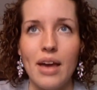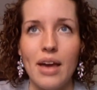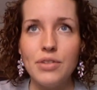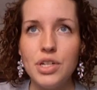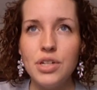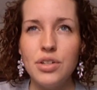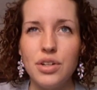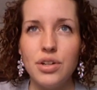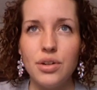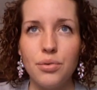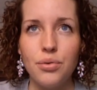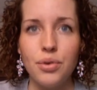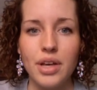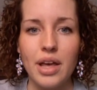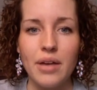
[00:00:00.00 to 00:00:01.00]
after you do your
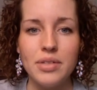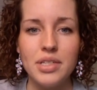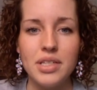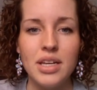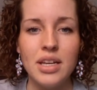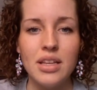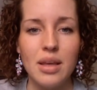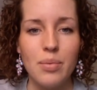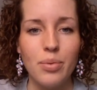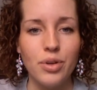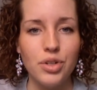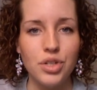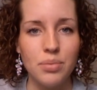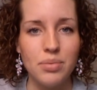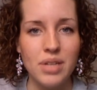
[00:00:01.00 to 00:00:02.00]
career counseling and they
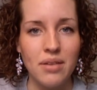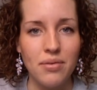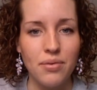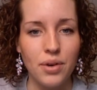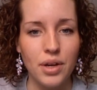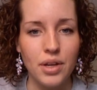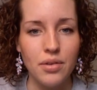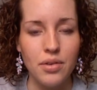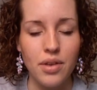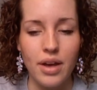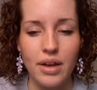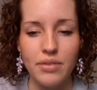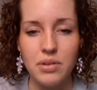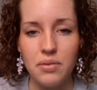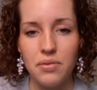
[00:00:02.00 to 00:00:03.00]
pull a ship date for you, you
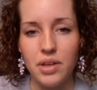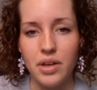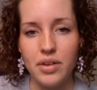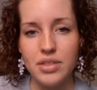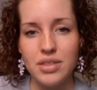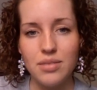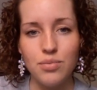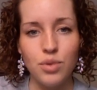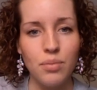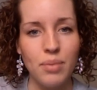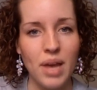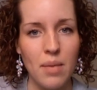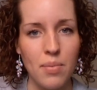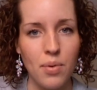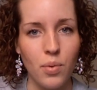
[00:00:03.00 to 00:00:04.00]
have to fill out some more
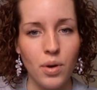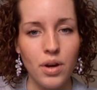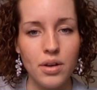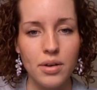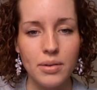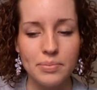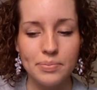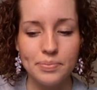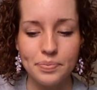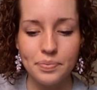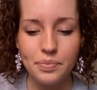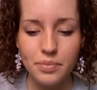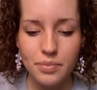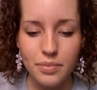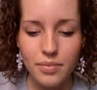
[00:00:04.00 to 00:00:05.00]
paperwork,
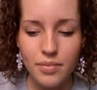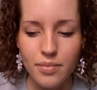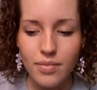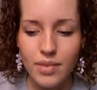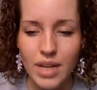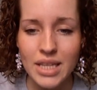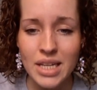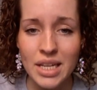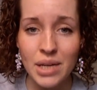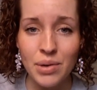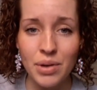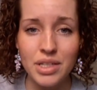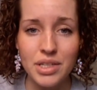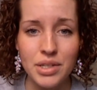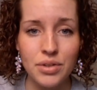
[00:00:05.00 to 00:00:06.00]
and then
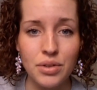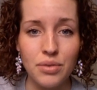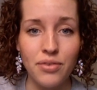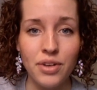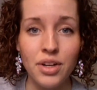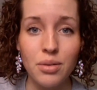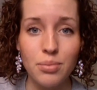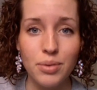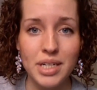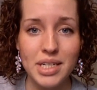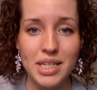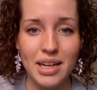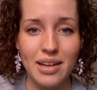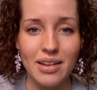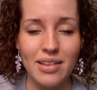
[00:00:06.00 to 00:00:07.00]
they'll also do
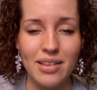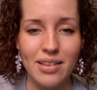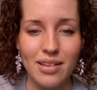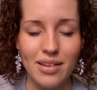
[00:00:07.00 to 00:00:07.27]
fingerprinting.